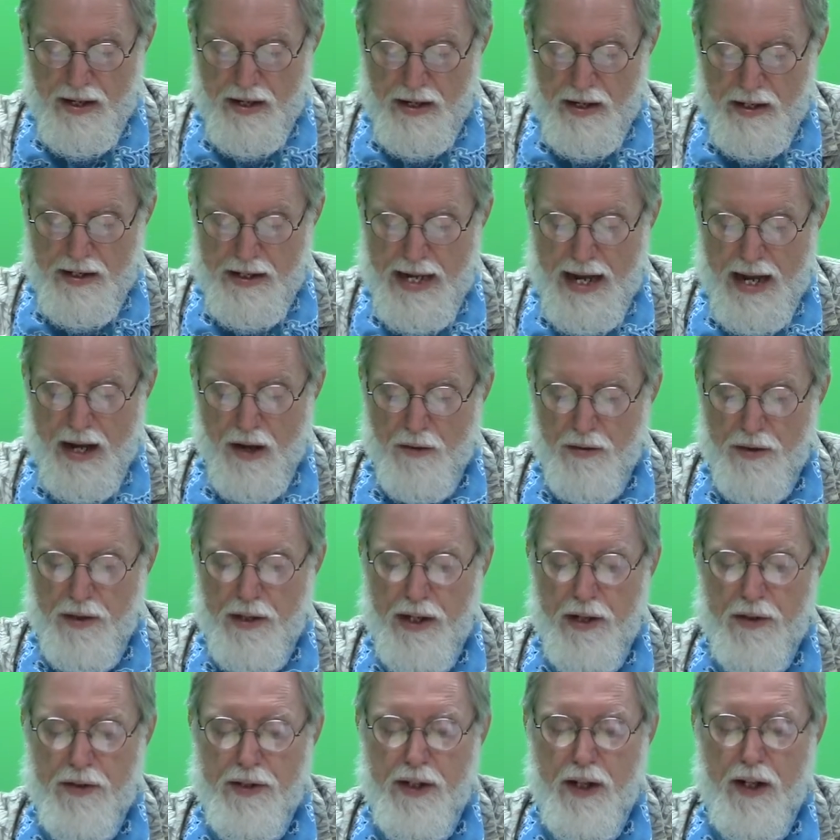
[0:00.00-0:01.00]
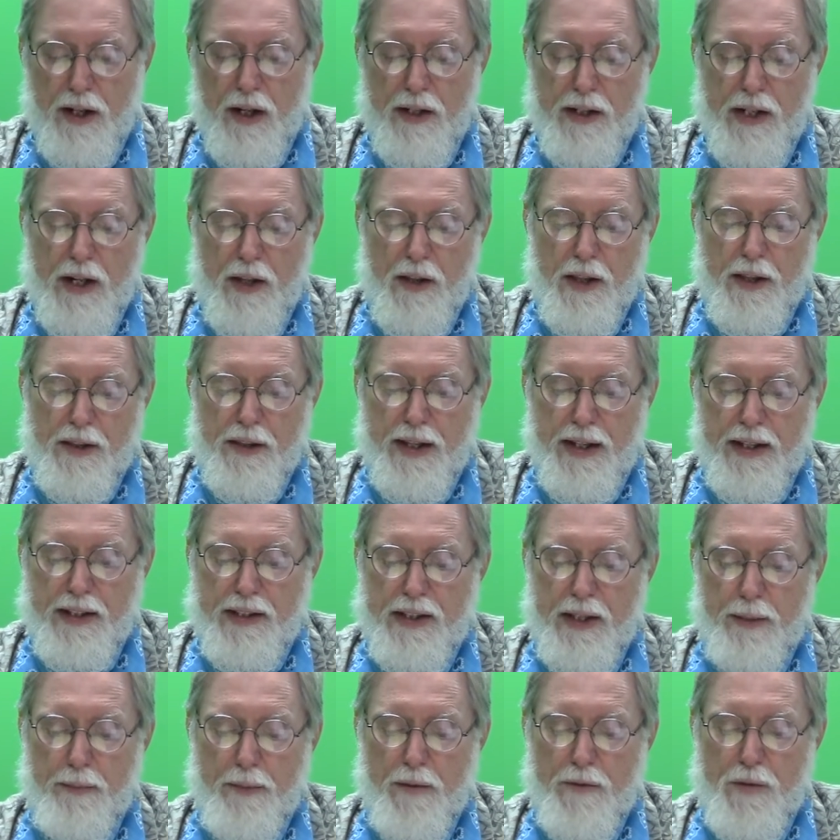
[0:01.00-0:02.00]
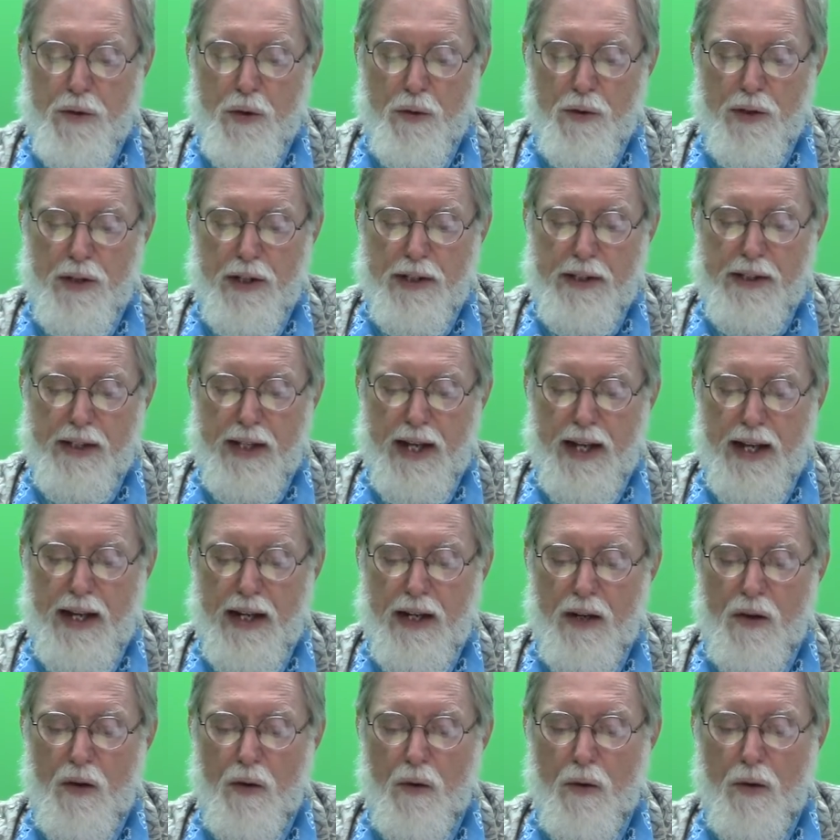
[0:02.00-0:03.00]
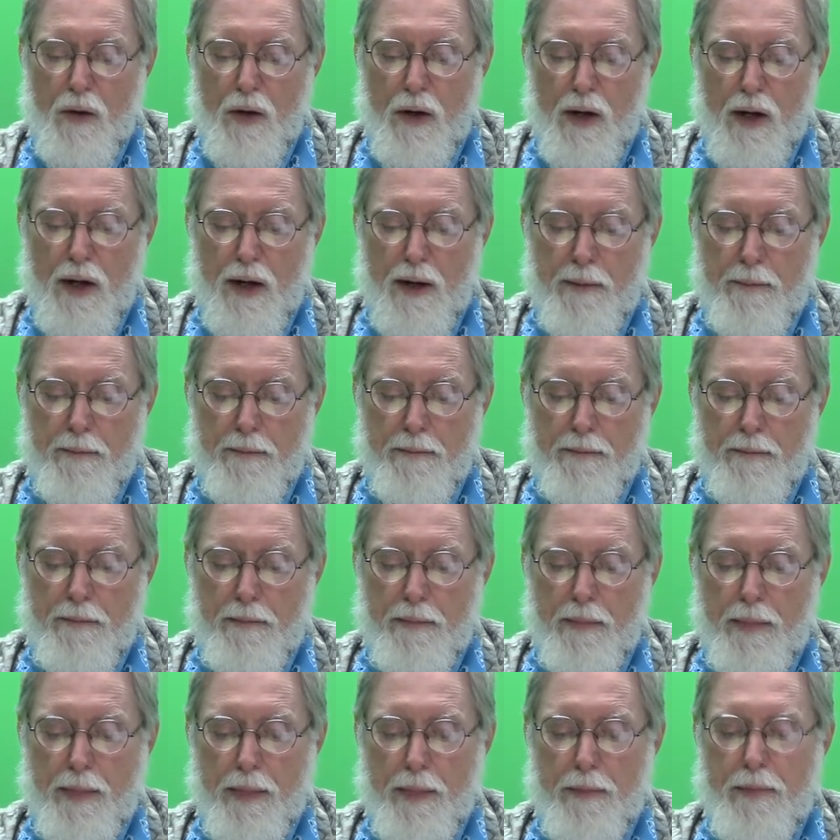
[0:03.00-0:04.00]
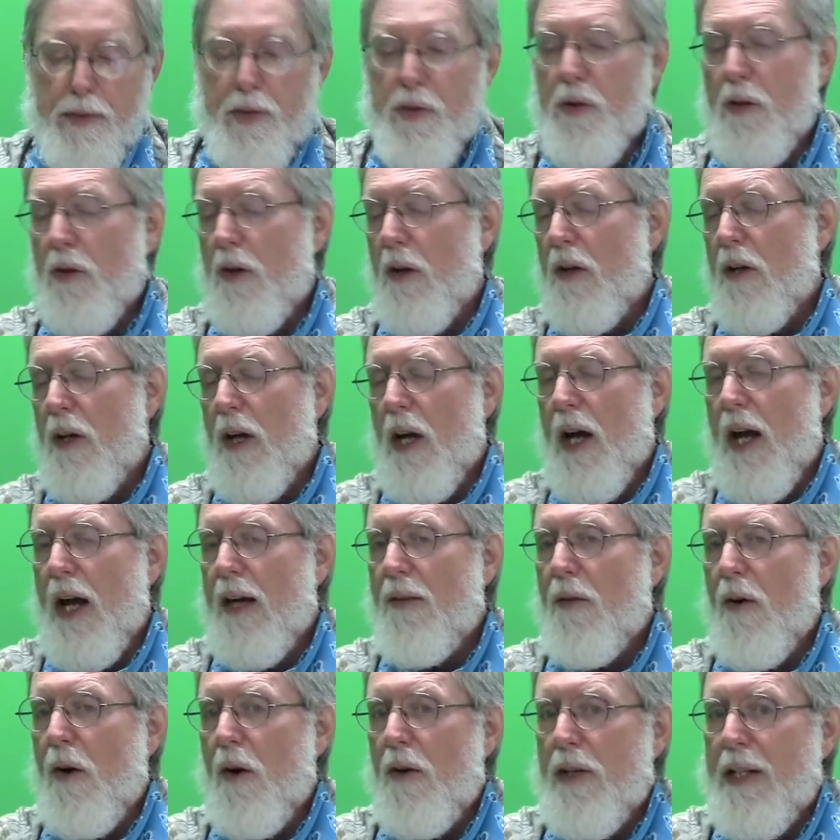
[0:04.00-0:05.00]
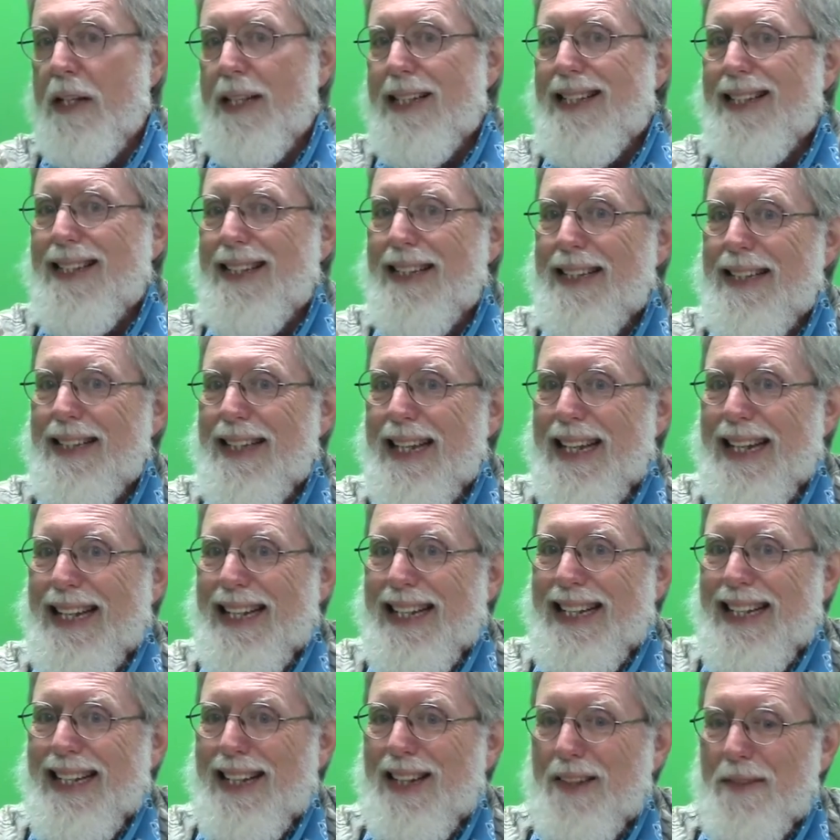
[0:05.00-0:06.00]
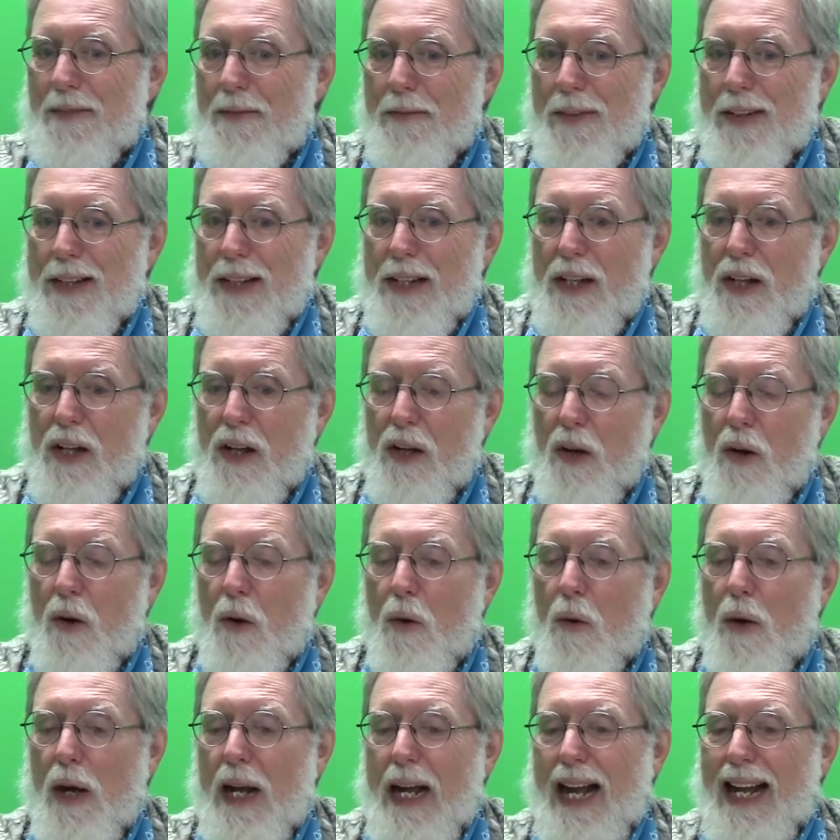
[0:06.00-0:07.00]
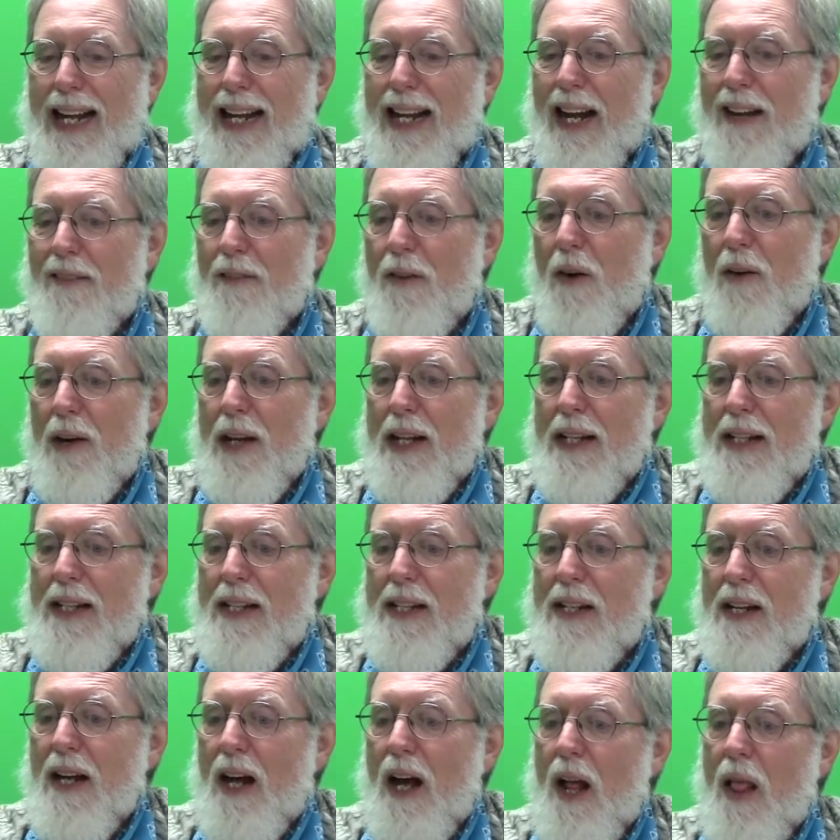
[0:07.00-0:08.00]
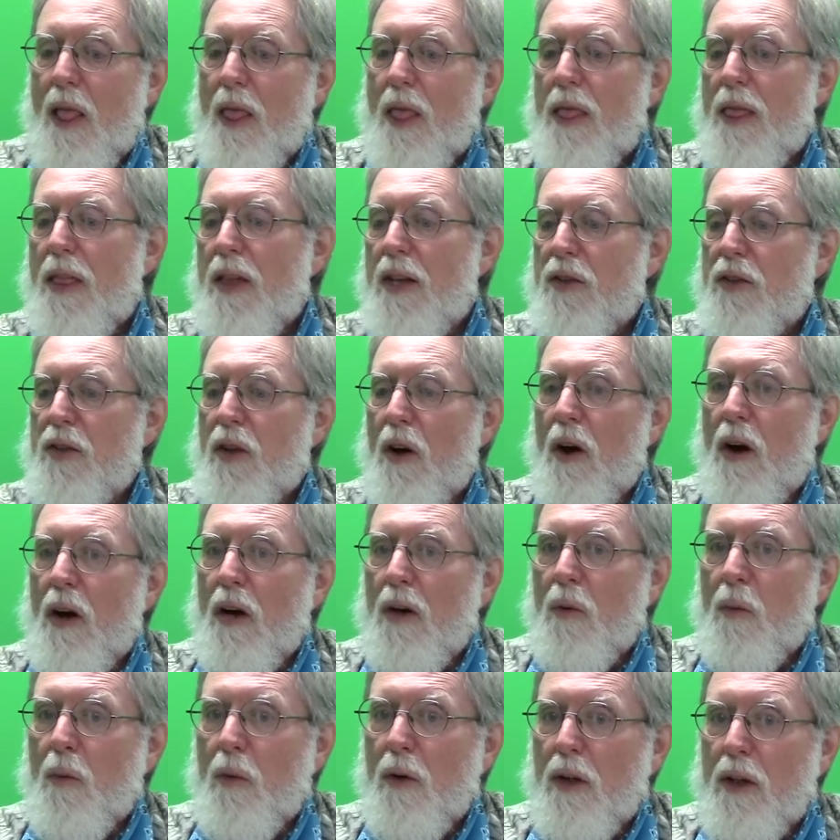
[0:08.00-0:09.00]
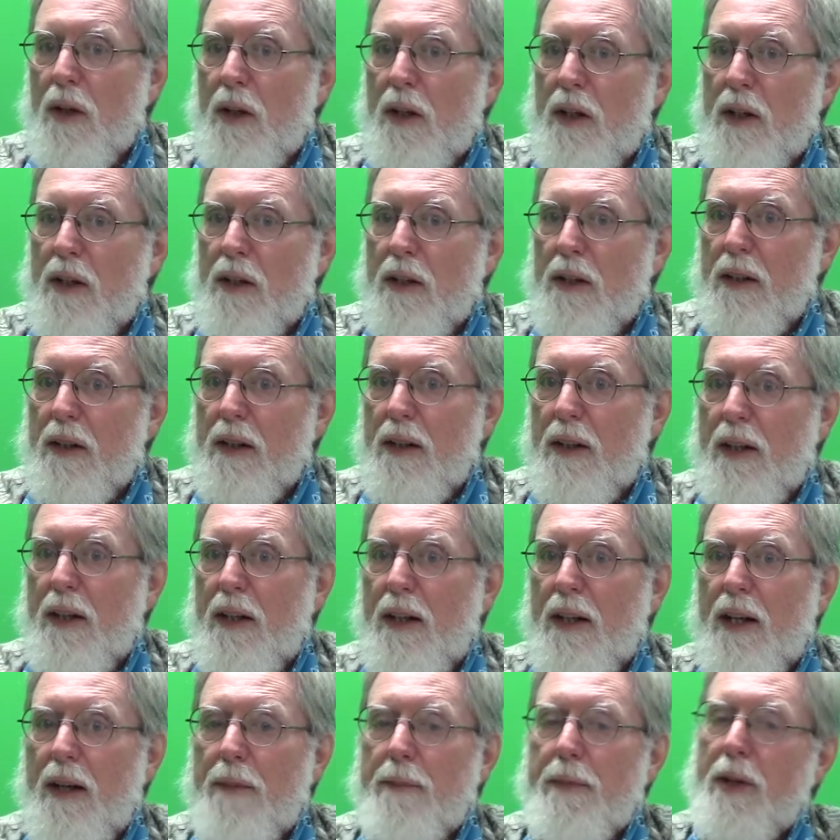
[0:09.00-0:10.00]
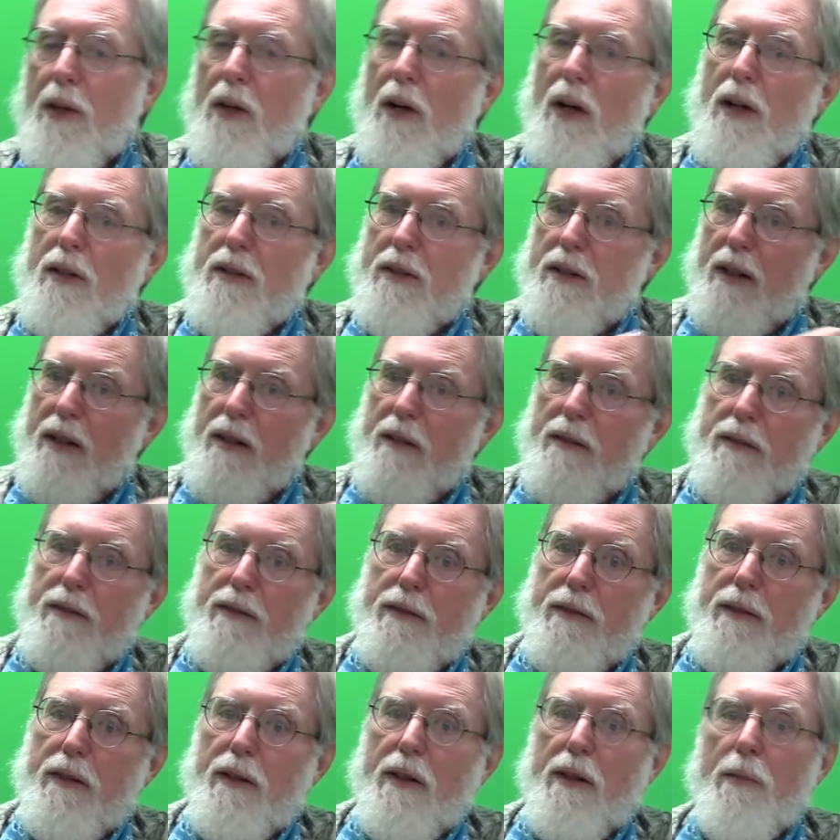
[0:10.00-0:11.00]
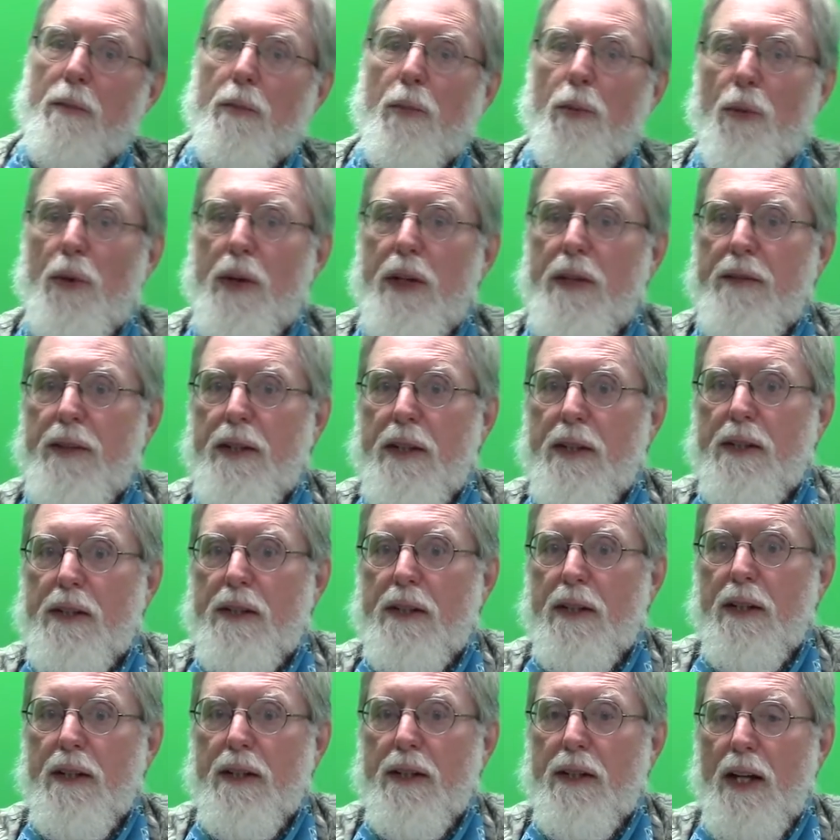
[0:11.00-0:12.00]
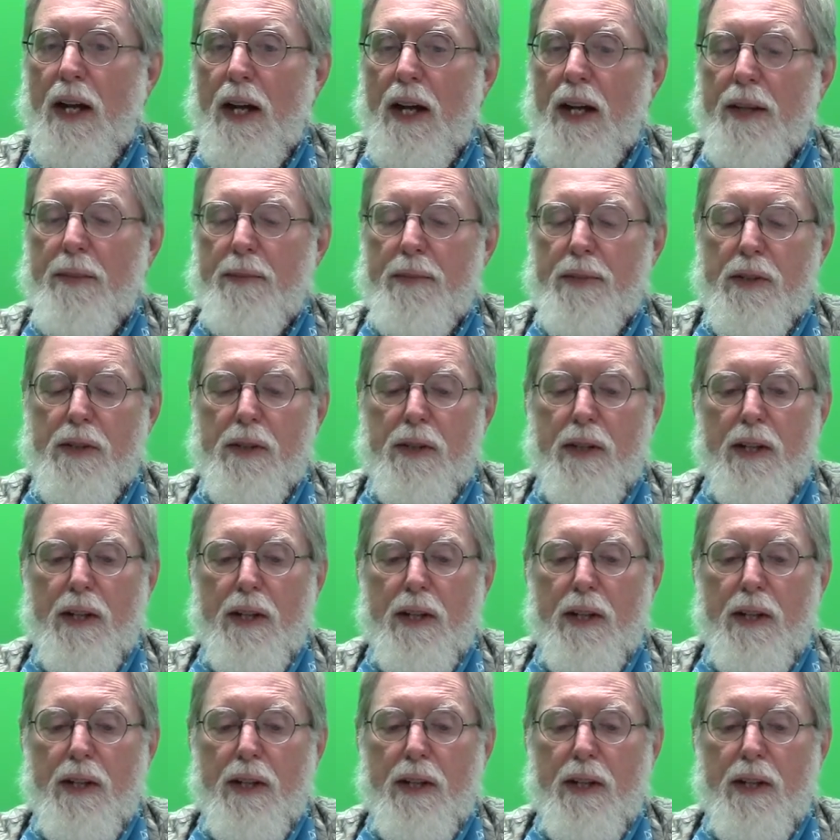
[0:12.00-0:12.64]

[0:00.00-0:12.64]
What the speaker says: Now, there's another thing. Some of you are going to say, Mr. Garner, I've already seen this video and I've already done this artwork because of previous times.